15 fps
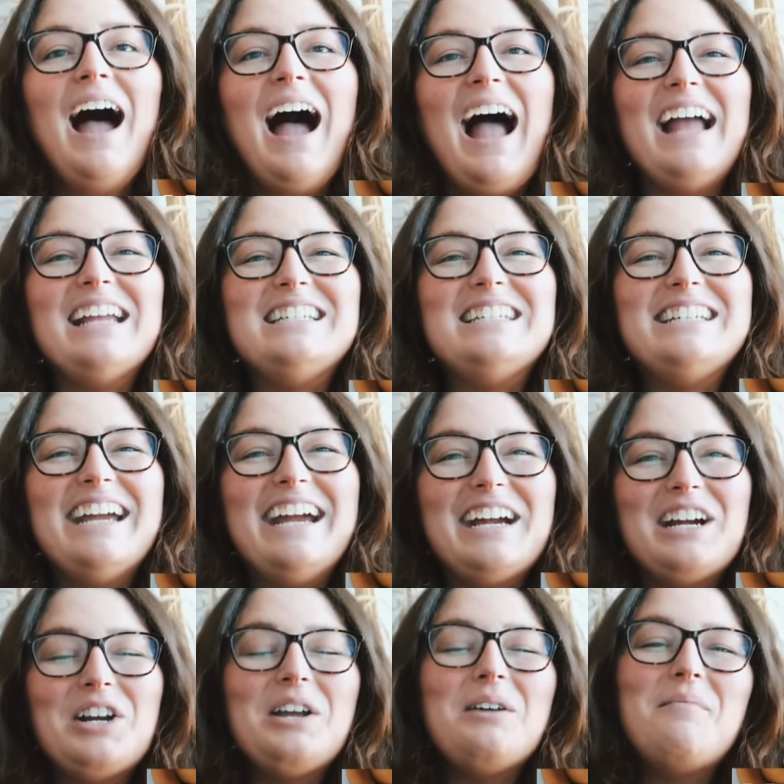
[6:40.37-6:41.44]
I
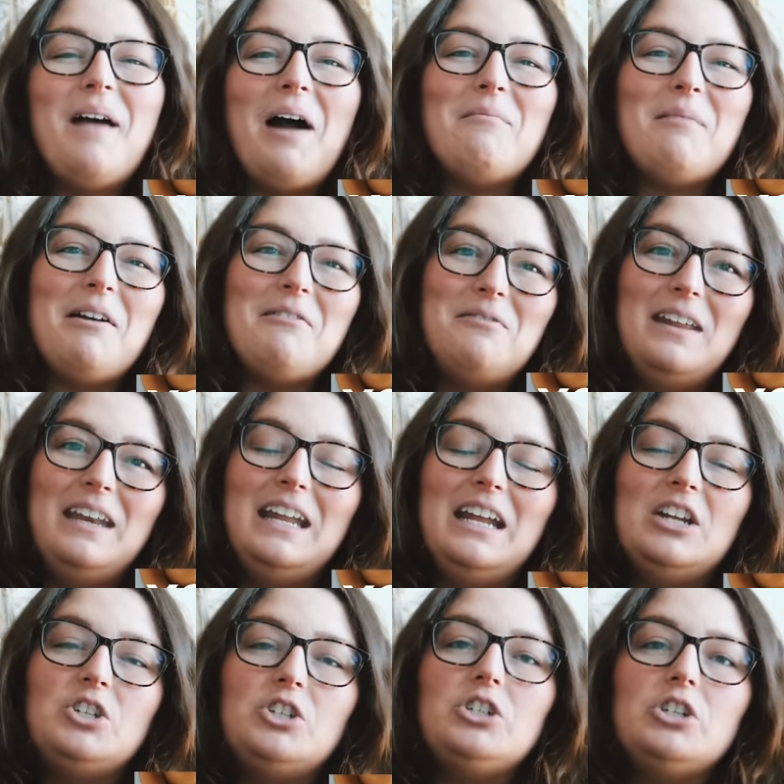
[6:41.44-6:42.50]
shared about my
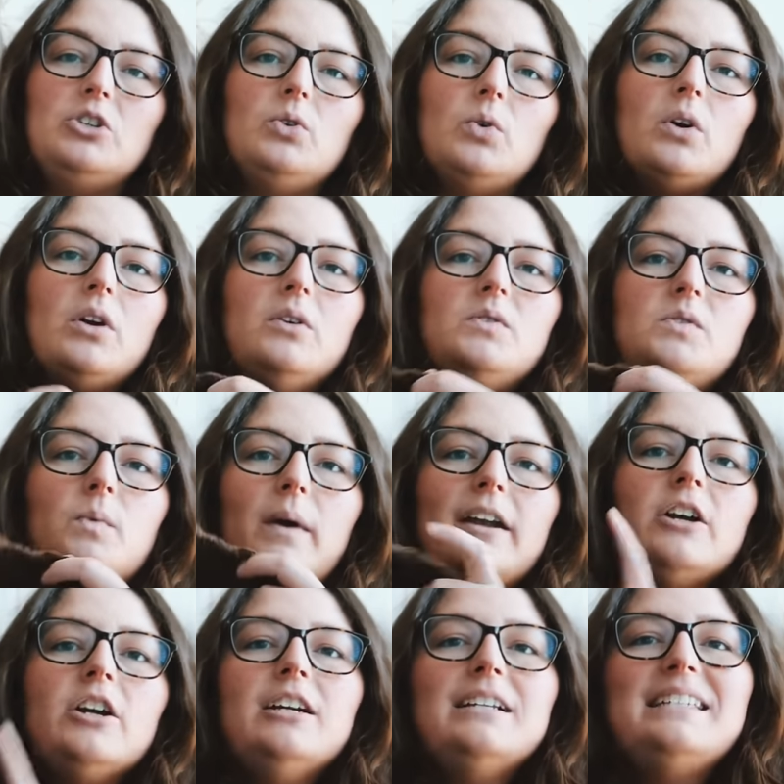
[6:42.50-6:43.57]
finished Noro
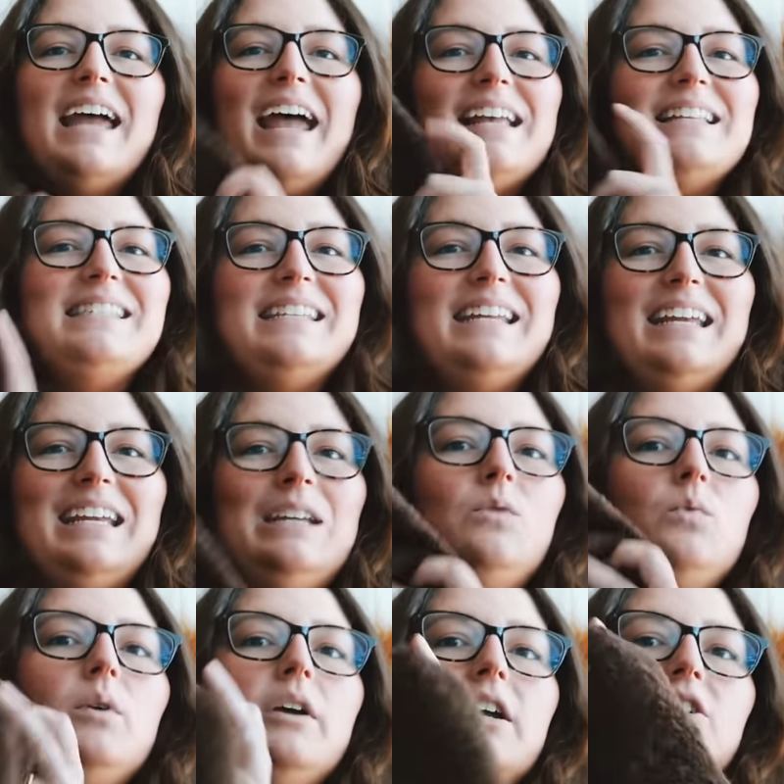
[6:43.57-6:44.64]
sweater test knit,
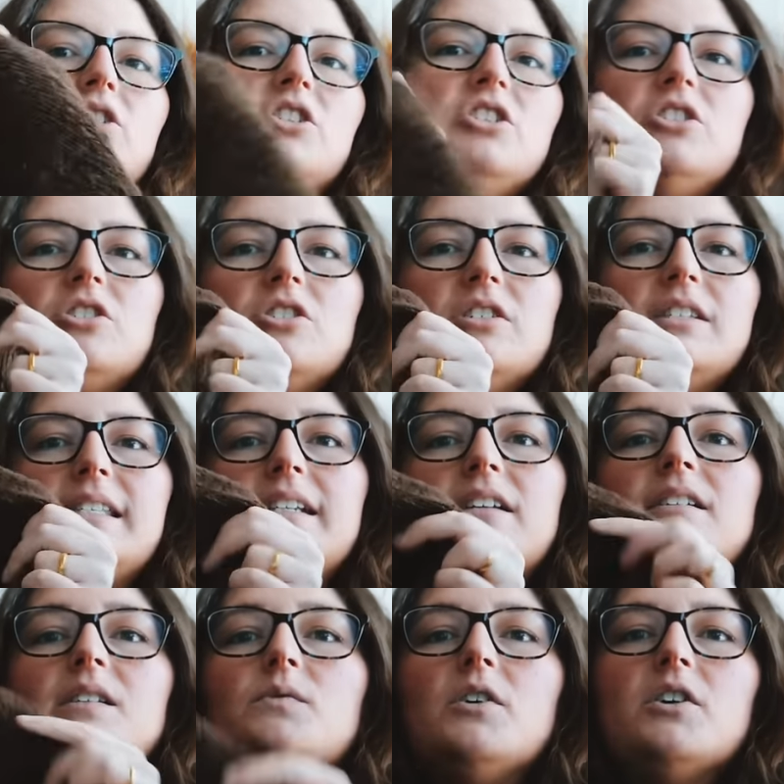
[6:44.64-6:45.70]
which
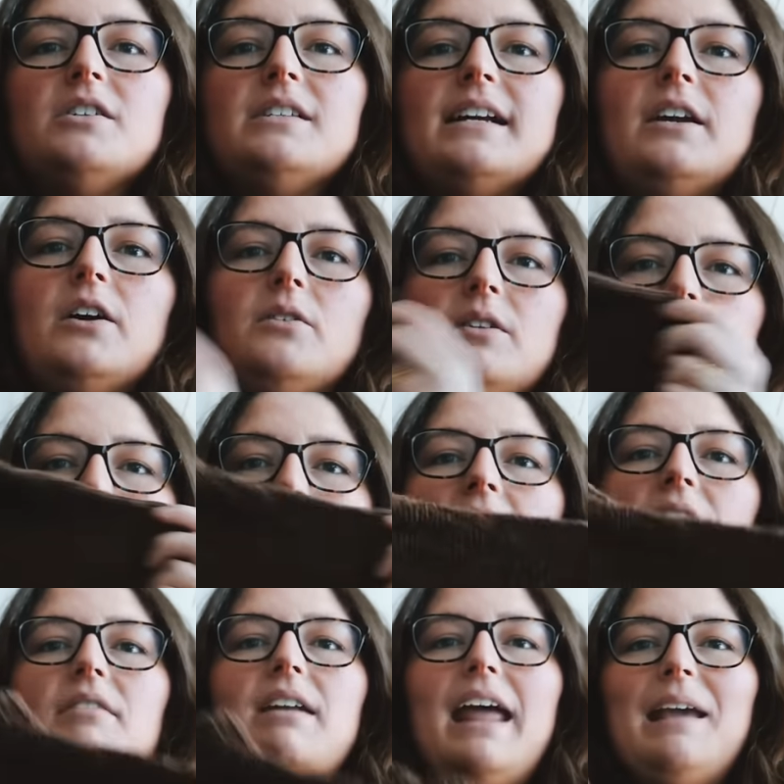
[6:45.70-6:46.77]
still, as far as I know, does not
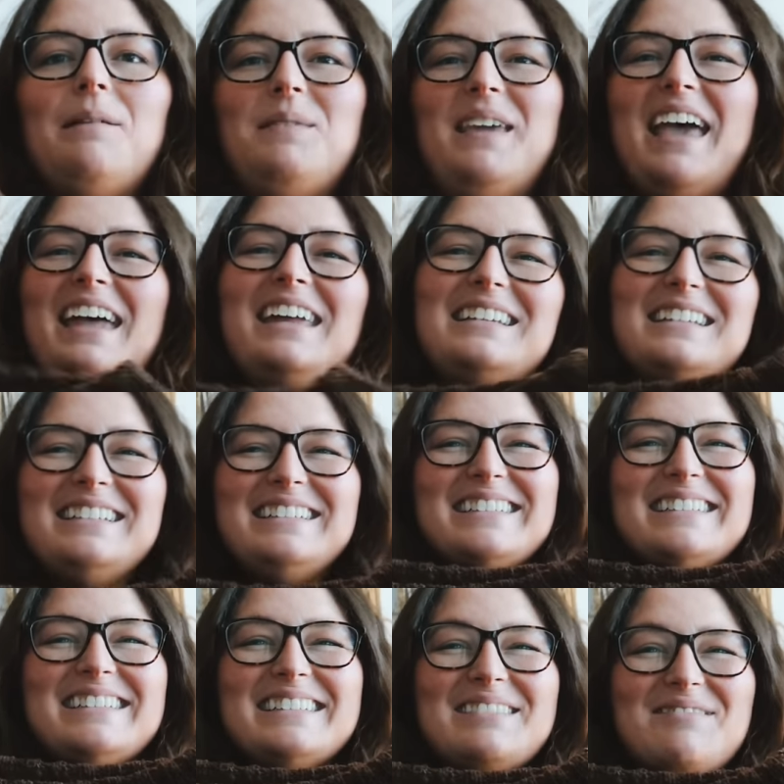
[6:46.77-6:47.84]
have a name yet,
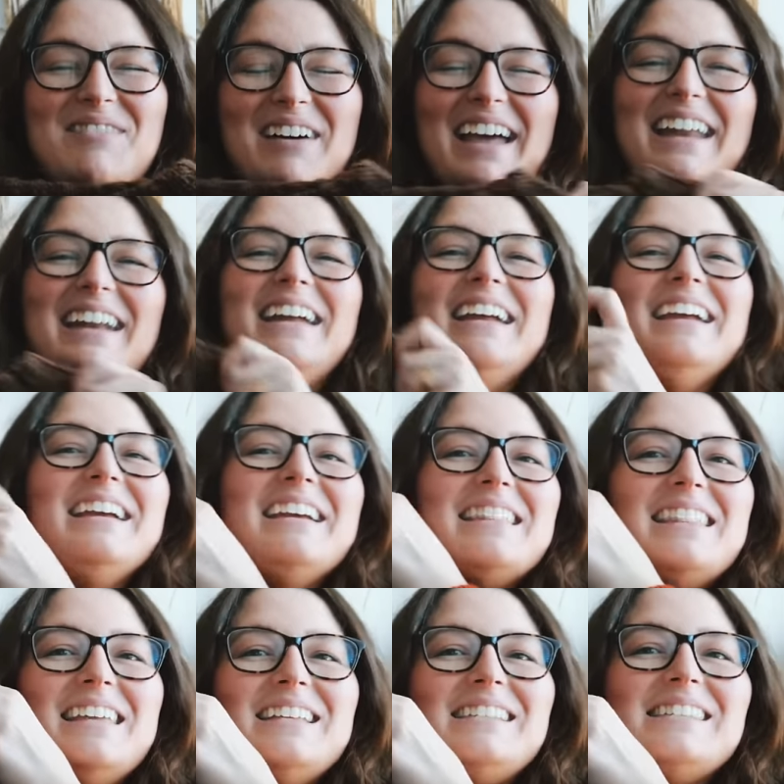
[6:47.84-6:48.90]
but
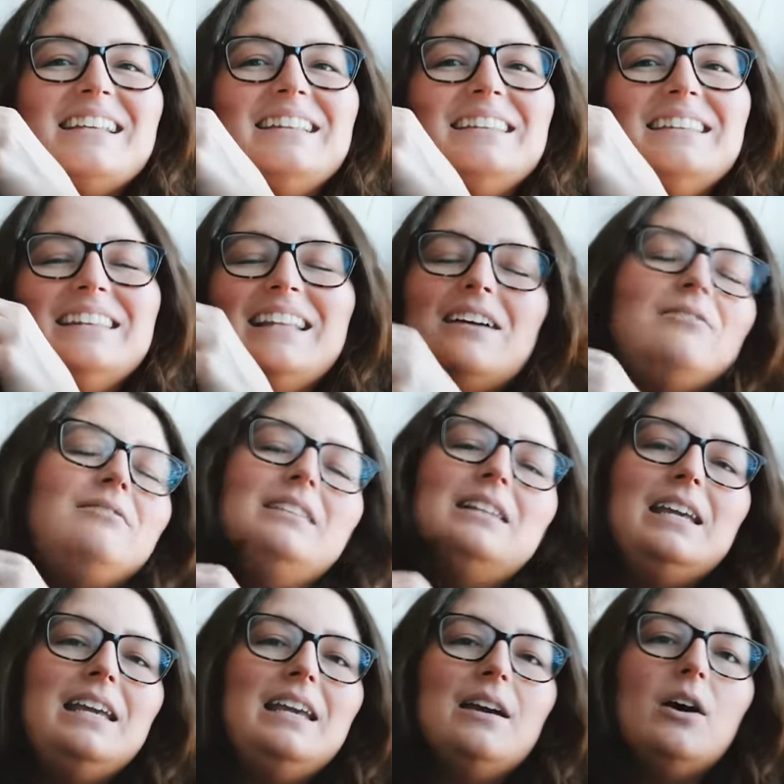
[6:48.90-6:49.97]
this
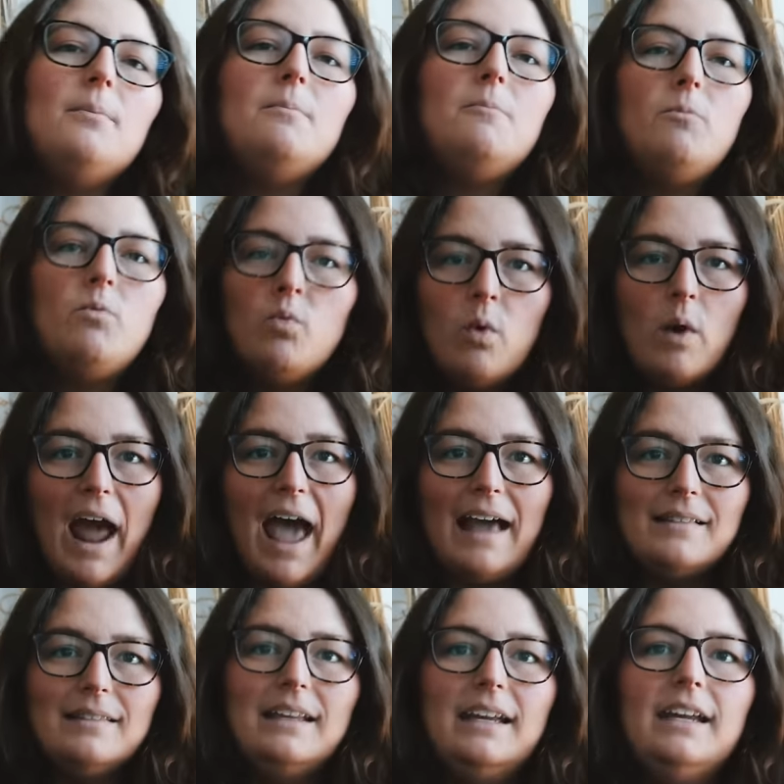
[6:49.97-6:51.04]
lovely
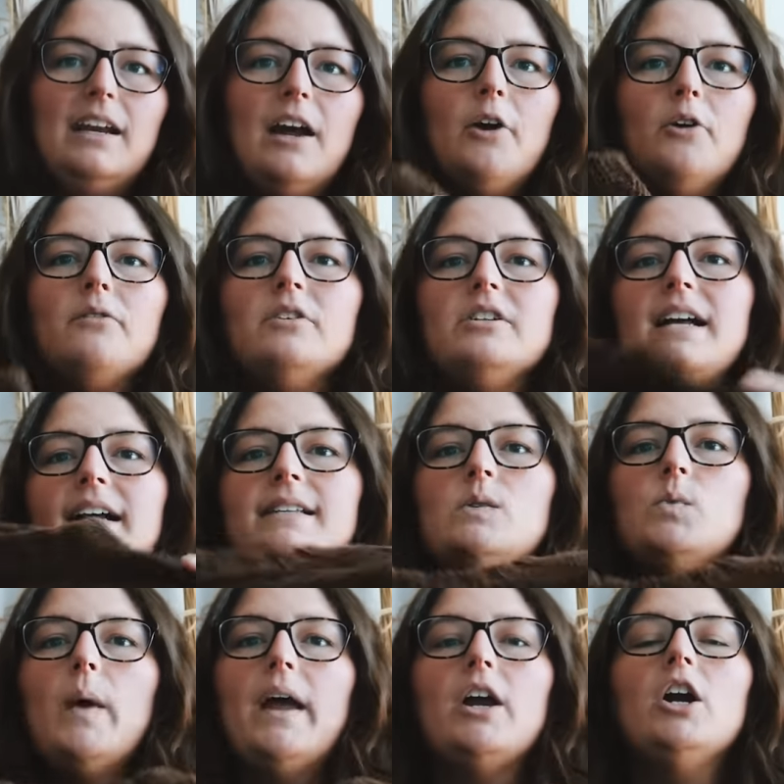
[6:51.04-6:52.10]
raglan oversized
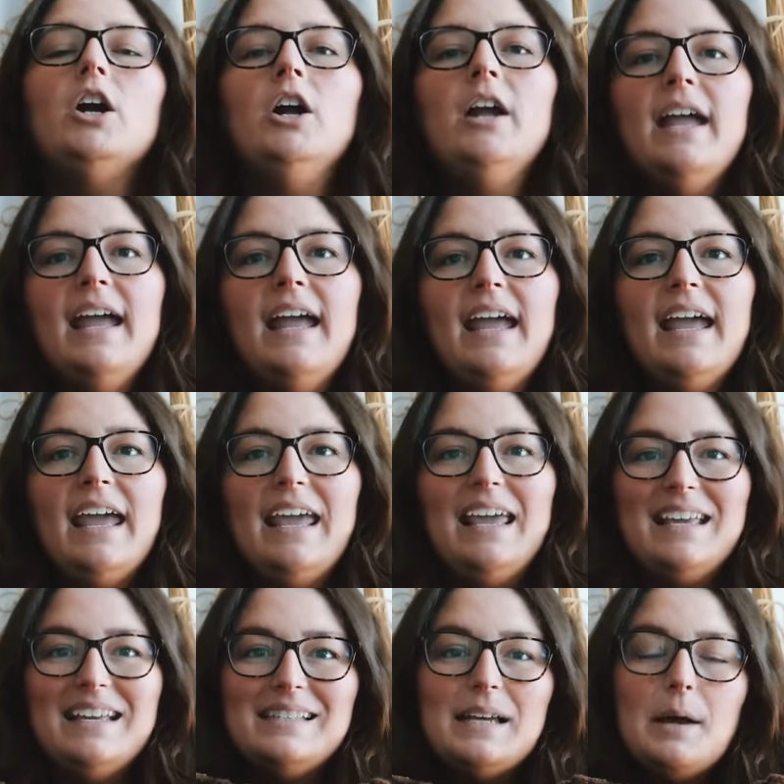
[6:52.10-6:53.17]
sweater
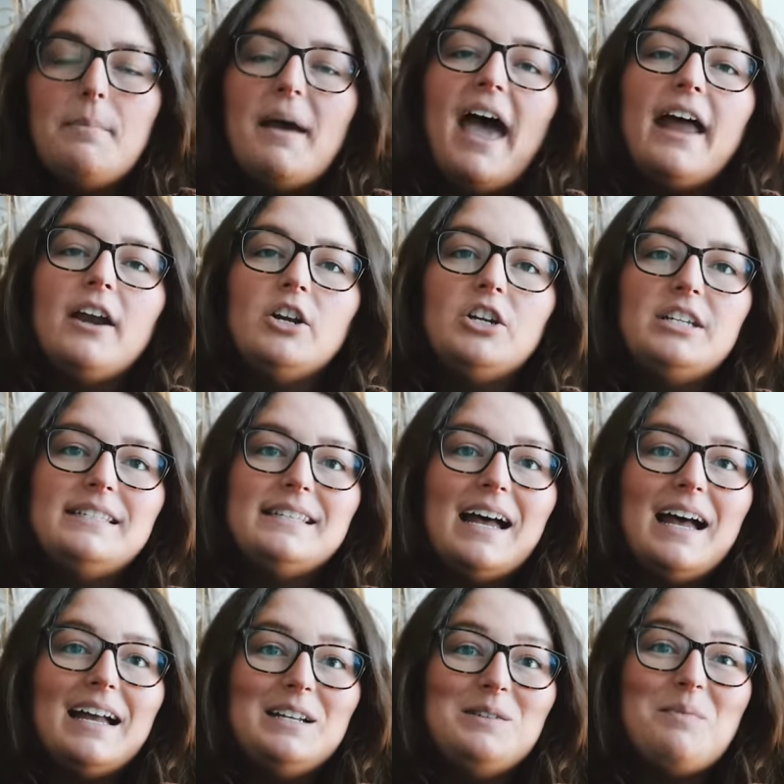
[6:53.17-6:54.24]
is a pattern
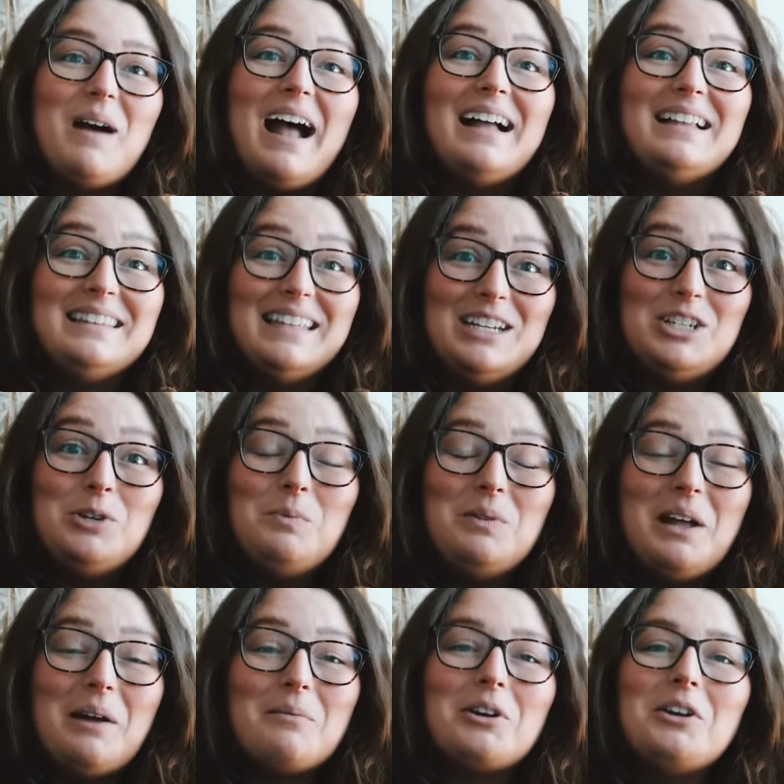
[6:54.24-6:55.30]
designed by Alicia
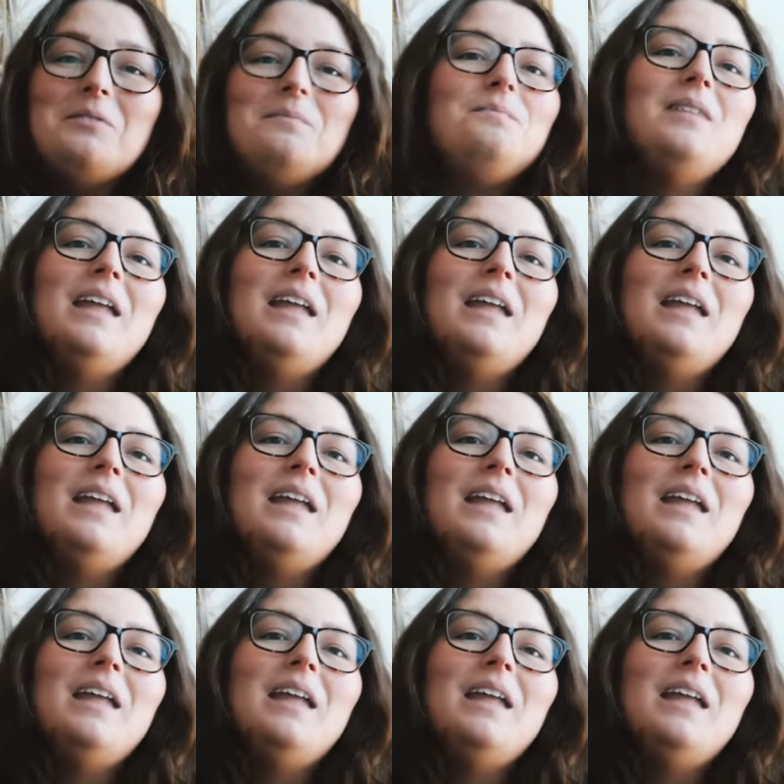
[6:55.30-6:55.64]
Plummer,